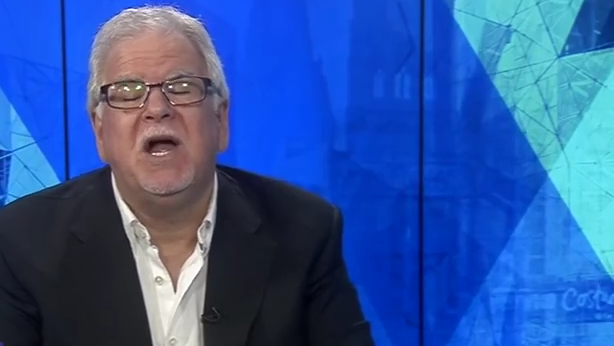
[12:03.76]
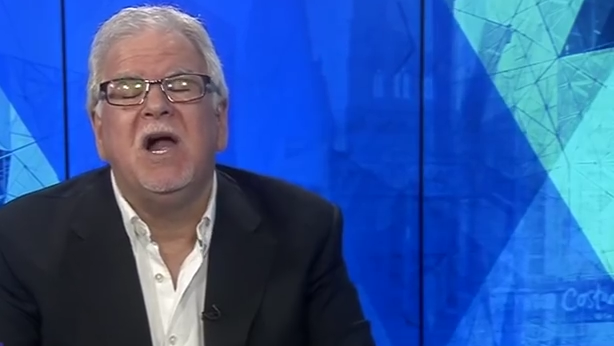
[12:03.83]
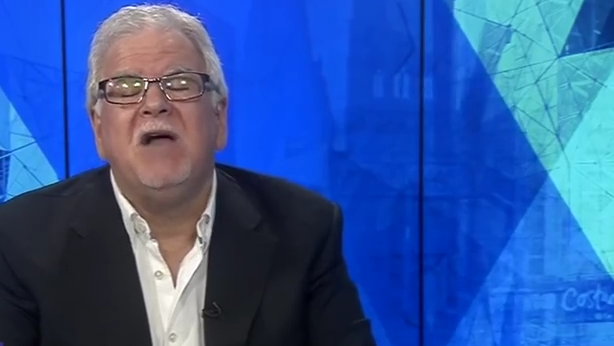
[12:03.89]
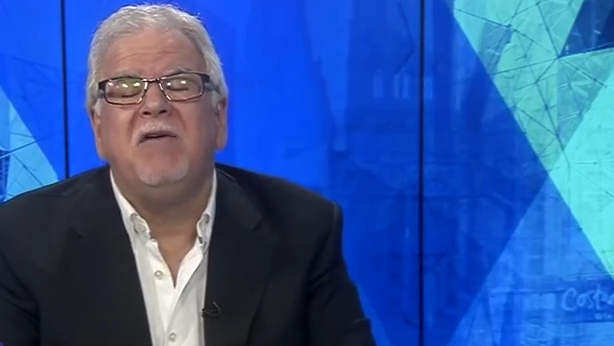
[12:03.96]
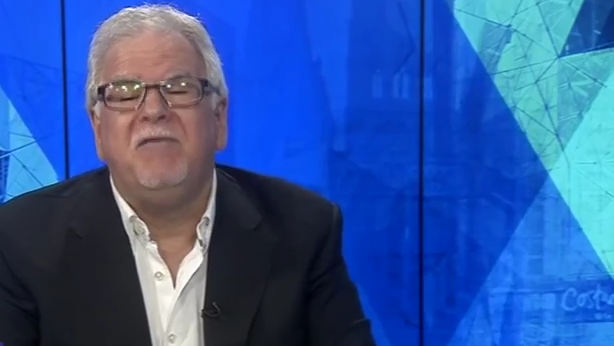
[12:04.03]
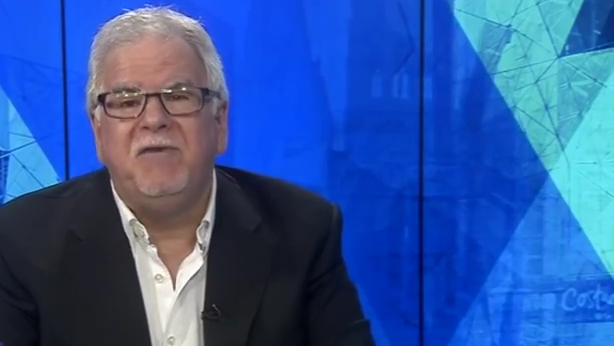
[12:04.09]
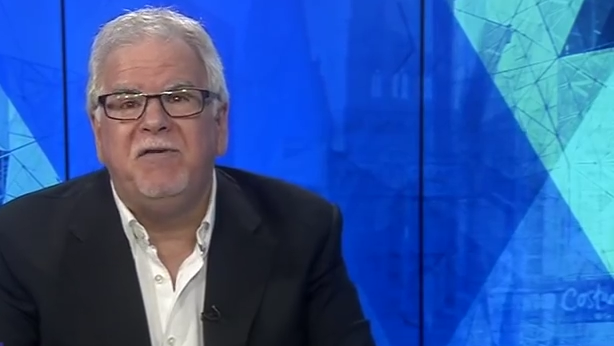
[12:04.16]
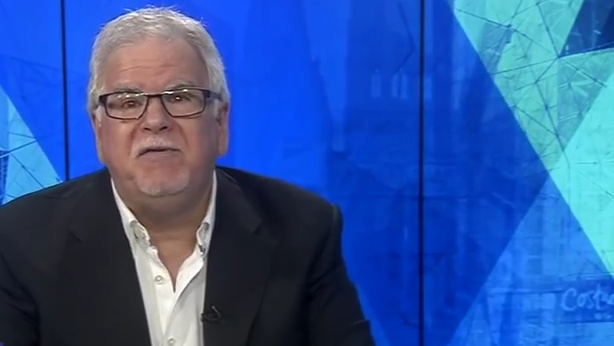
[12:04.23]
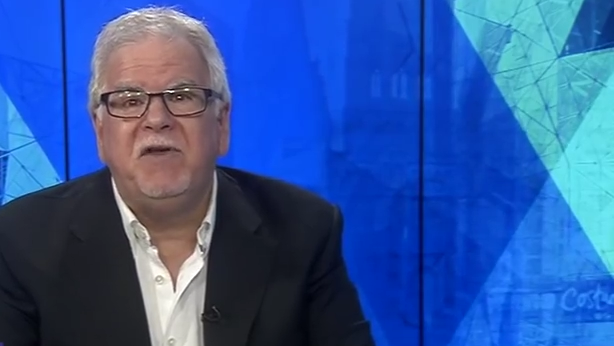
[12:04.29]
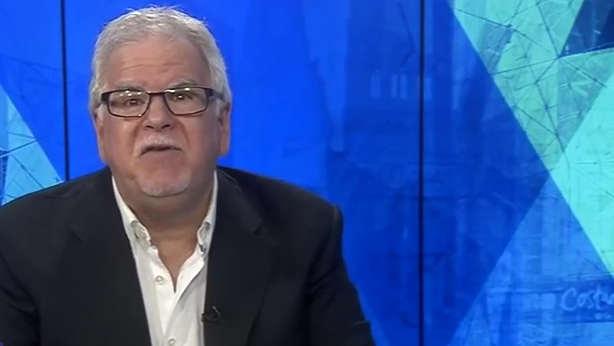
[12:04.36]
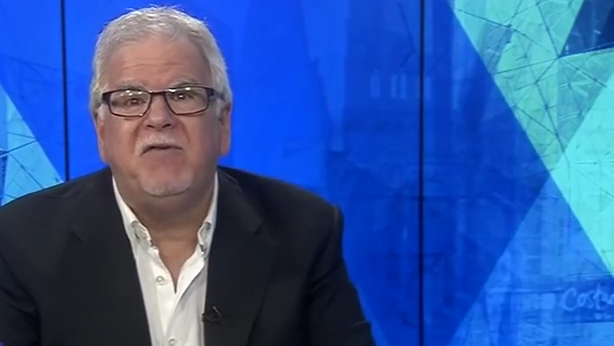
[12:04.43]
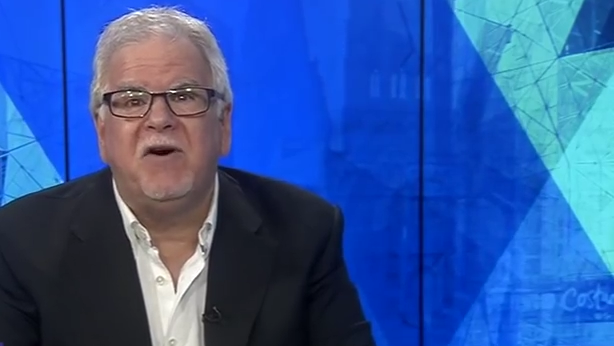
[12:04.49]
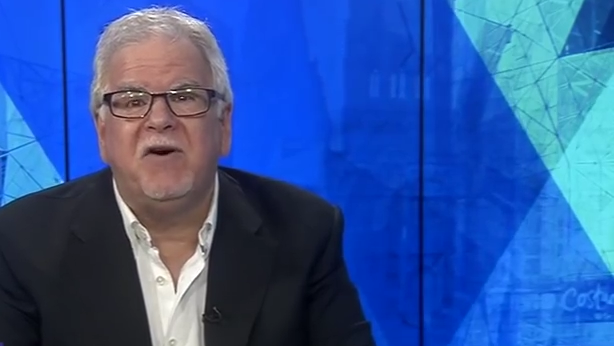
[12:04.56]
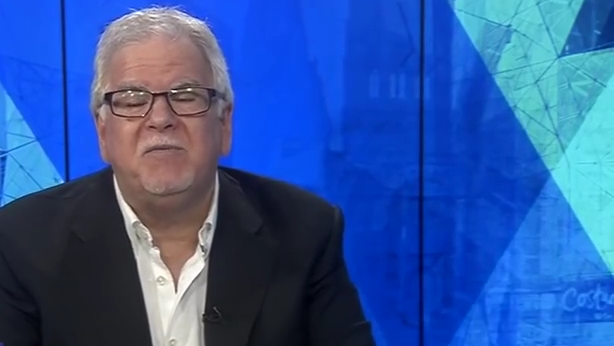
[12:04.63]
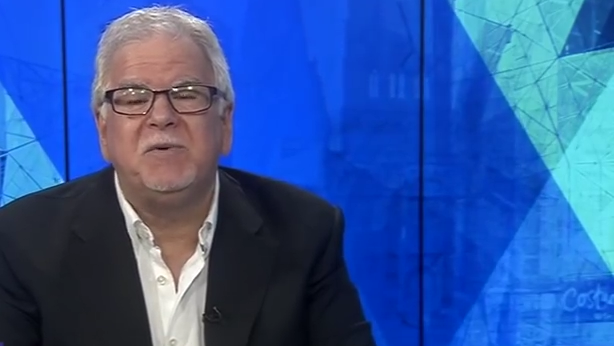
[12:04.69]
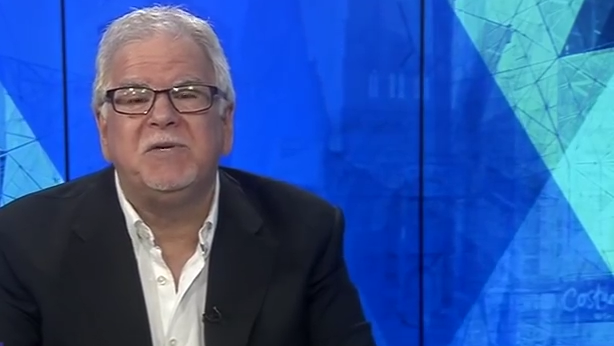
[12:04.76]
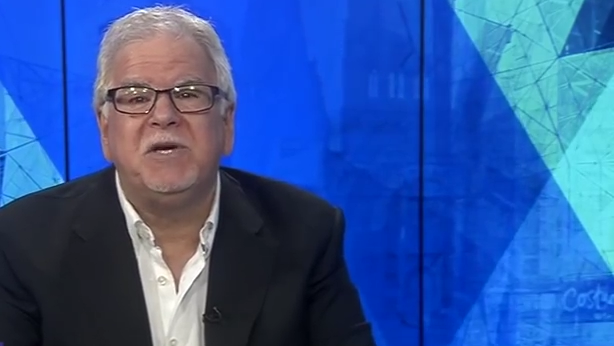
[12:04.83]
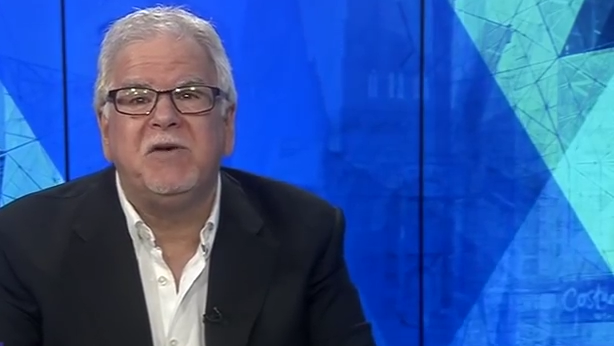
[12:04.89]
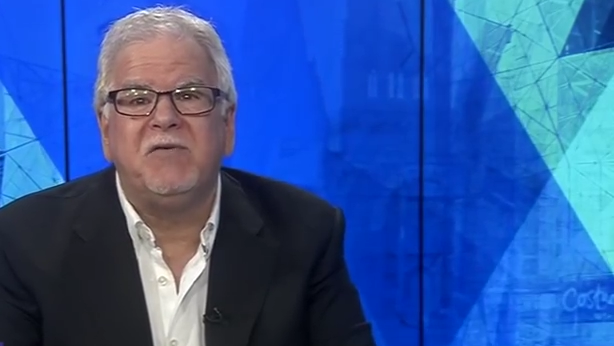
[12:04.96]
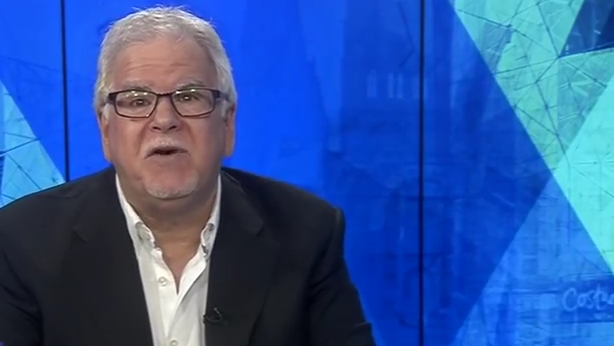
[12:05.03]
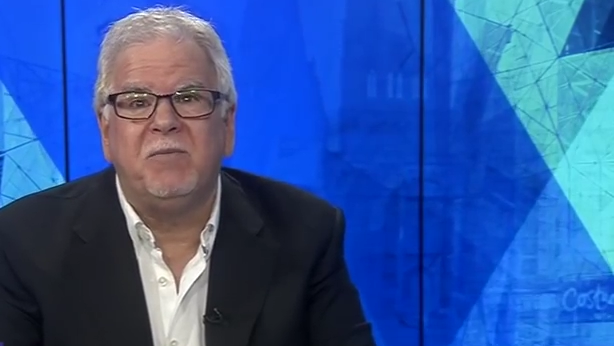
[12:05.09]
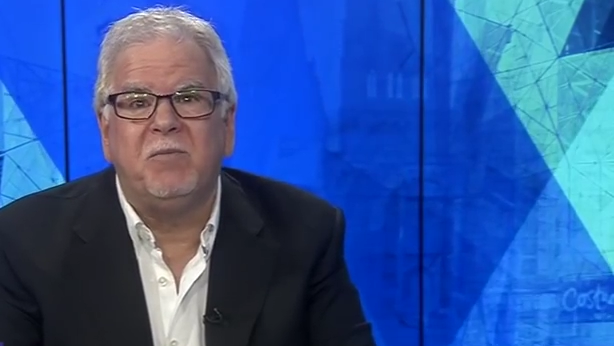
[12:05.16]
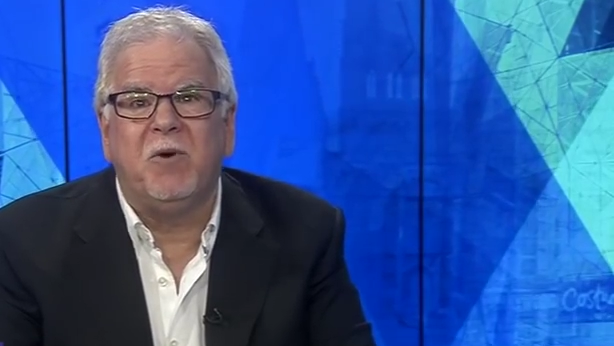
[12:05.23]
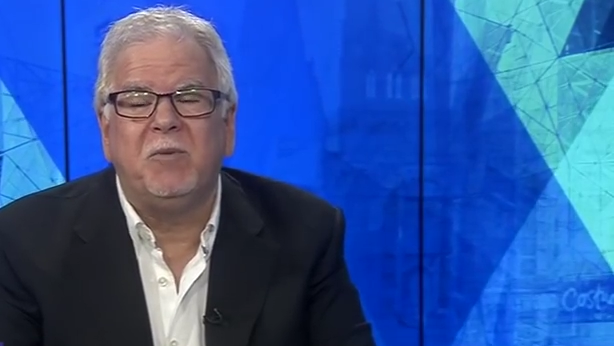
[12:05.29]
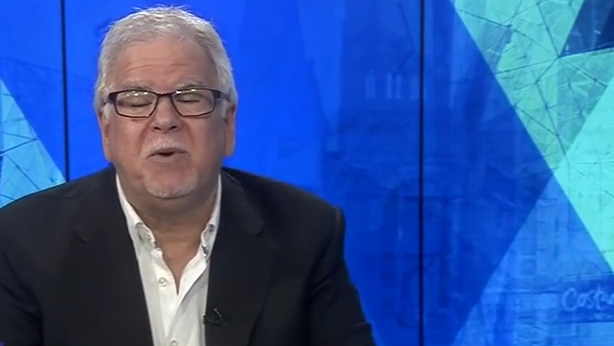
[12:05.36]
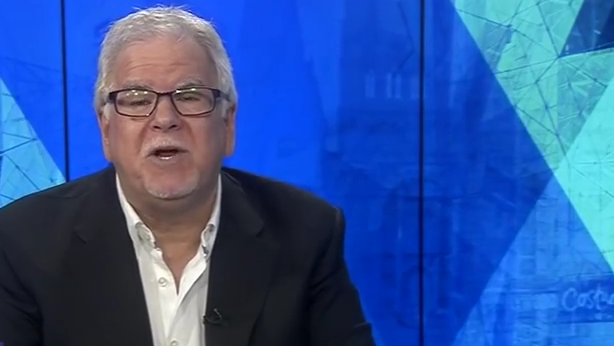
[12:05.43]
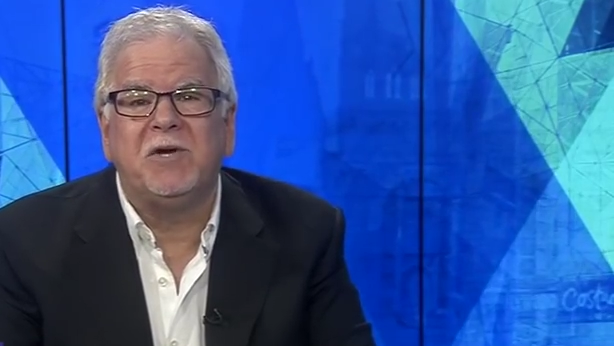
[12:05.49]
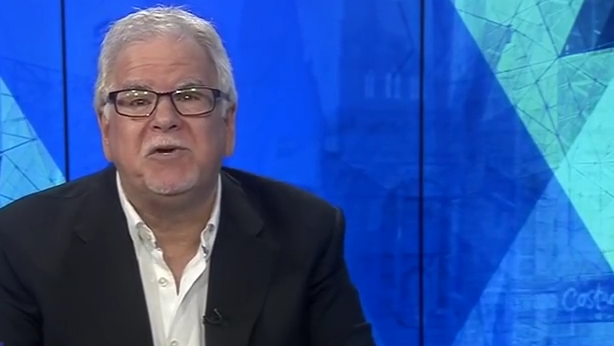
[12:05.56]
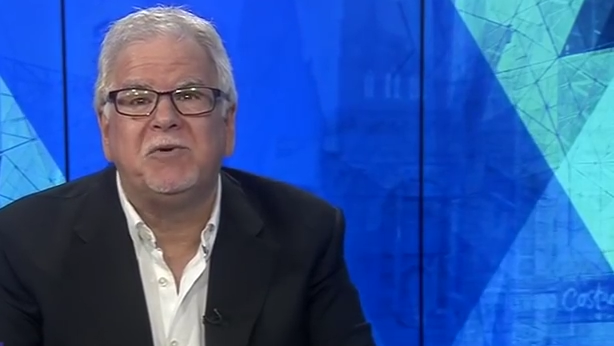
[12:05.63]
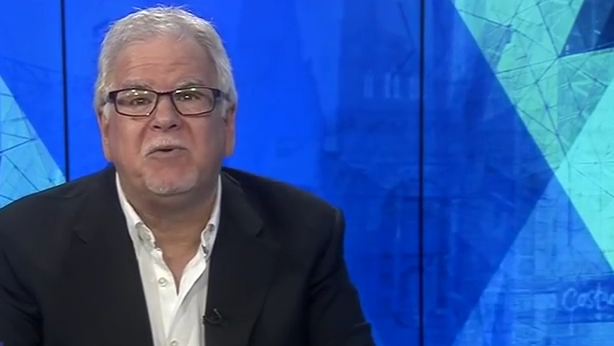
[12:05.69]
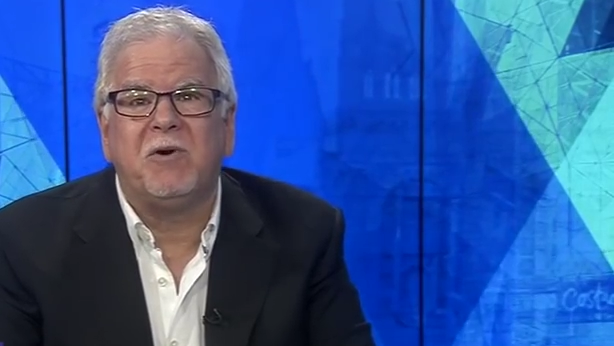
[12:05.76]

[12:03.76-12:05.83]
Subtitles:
55% of our population growth,